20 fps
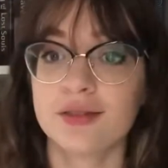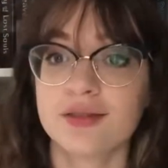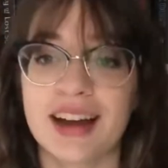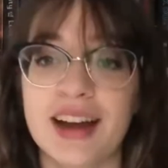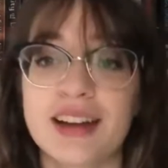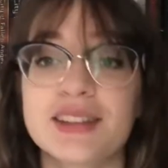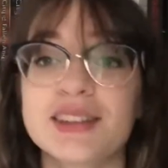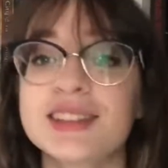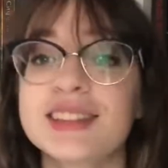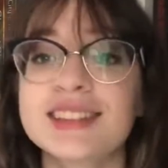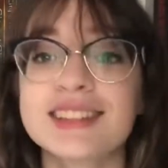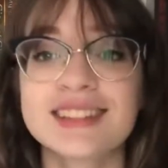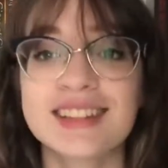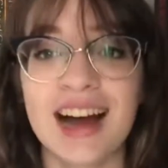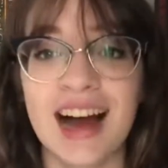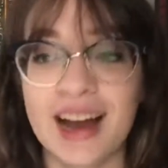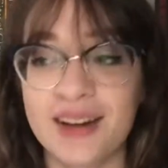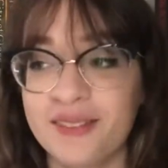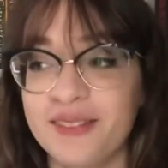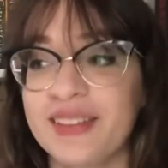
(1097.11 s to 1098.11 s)
I just,
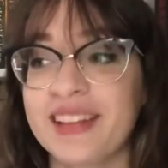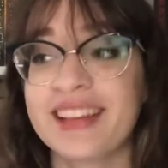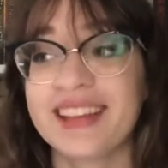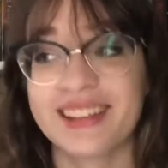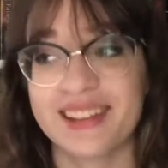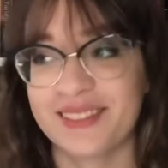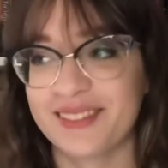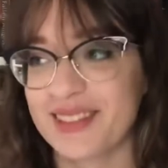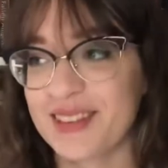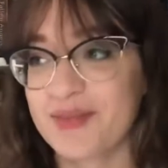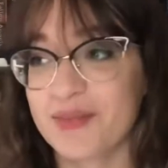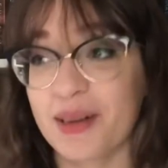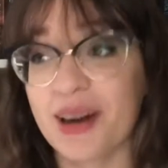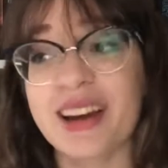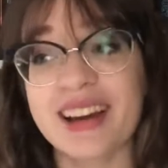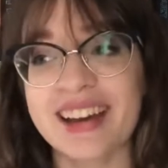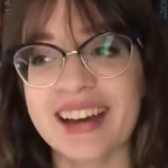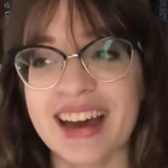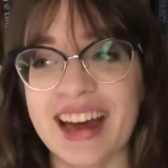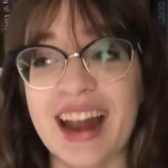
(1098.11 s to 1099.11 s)
I really love this
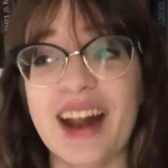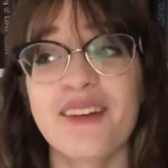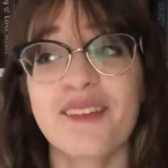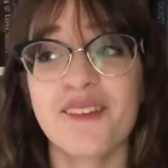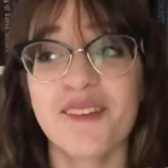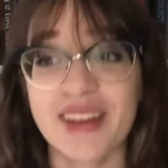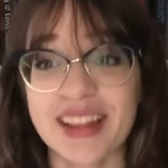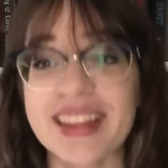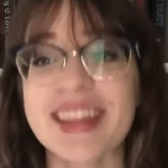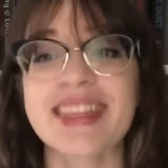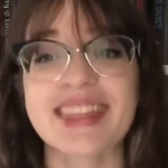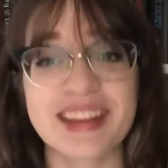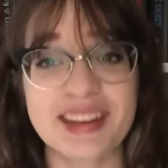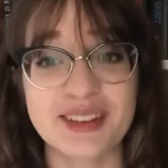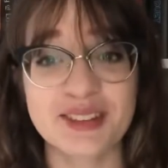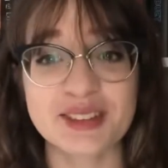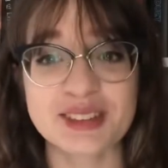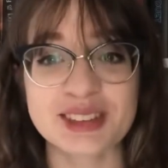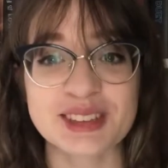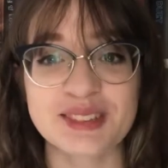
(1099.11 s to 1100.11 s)
book. I really think
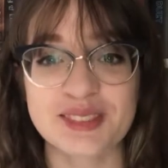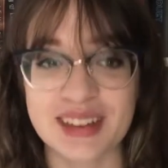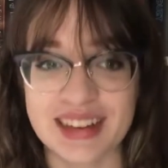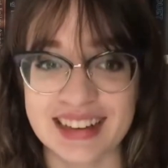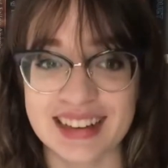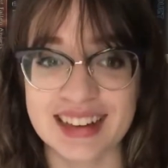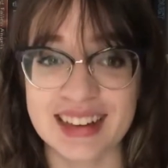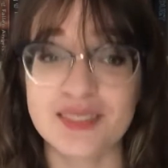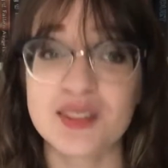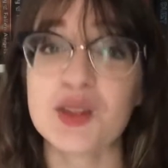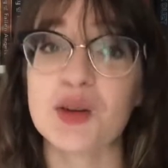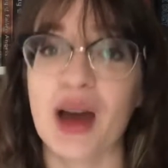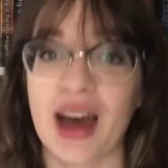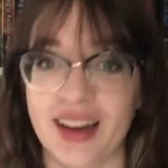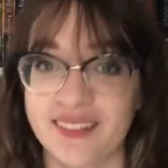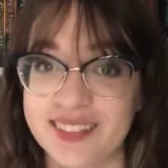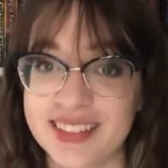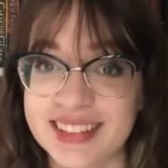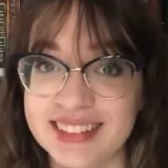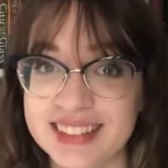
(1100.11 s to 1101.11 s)
you should read it if you
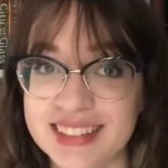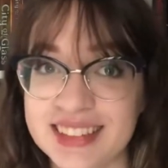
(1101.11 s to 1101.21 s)
haven't.